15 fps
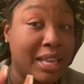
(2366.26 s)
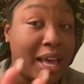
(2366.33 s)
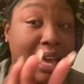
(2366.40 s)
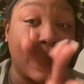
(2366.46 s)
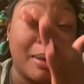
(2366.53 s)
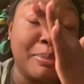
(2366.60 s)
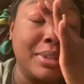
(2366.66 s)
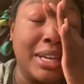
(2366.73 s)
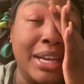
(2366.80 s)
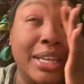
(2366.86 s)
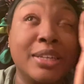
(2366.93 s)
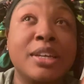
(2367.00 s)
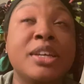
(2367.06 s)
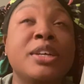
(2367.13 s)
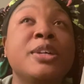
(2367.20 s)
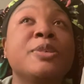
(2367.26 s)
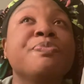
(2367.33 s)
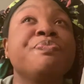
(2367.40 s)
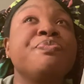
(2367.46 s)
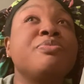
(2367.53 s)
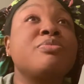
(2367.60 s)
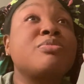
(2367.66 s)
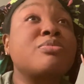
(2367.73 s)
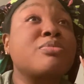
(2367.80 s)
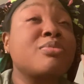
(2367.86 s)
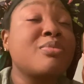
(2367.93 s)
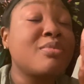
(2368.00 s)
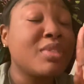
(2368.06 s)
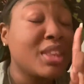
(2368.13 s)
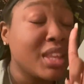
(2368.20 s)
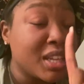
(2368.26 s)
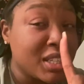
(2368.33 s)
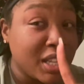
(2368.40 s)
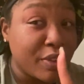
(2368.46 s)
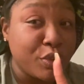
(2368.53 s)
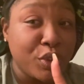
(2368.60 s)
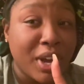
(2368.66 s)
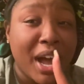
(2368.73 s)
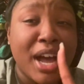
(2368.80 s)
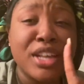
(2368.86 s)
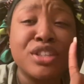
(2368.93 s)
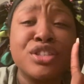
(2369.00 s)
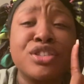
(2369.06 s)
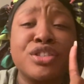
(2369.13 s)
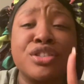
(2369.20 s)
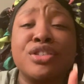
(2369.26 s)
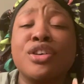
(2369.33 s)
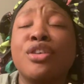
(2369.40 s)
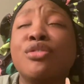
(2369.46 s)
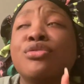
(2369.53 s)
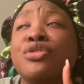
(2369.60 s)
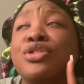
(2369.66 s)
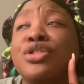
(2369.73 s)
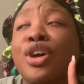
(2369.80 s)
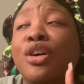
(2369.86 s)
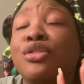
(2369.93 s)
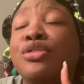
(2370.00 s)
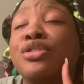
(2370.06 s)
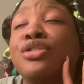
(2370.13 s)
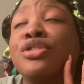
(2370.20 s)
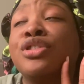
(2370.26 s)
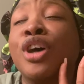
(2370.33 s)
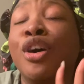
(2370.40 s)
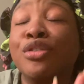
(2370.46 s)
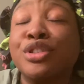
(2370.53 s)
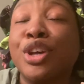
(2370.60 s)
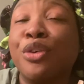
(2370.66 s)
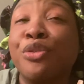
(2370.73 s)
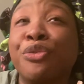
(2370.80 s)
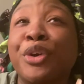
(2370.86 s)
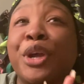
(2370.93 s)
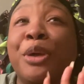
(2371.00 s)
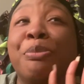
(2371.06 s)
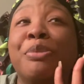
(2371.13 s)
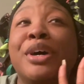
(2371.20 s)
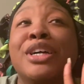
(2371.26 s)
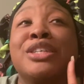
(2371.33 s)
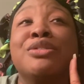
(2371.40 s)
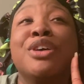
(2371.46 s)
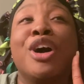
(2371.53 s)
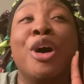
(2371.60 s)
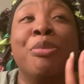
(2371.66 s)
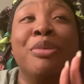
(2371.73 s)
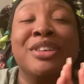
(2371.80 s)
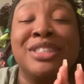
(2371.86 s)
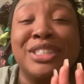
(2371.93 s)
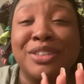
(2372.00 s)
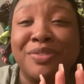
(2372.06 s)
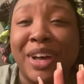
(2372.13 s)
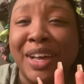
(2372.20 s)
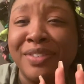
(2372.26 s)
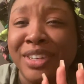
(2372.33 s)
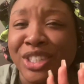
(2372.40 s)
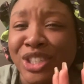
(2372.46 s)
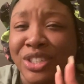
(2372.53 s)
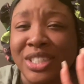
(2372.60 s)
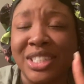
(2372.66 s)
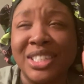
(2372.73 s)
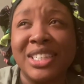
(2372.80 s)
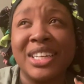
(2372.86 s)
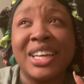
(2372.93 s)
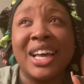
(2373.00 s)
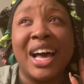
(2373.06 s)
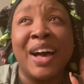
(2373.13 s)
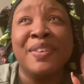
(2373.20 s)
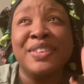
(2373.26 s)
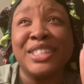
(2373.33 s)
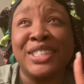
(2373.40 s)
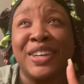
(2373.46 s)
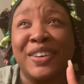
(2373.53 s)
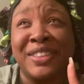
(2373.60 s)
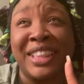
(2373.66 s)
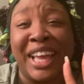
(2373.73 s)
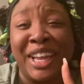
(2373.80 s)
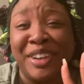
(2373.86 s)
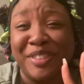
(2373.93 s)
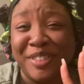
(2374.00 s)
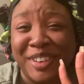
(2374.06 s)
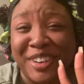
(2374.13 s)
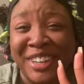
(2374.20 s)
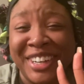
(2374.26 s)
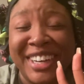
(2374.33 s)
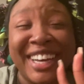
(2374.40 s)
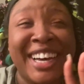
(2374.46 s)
sad. I'm done. Love you guys so freaking much. You're almost to 500. I'm so thankful.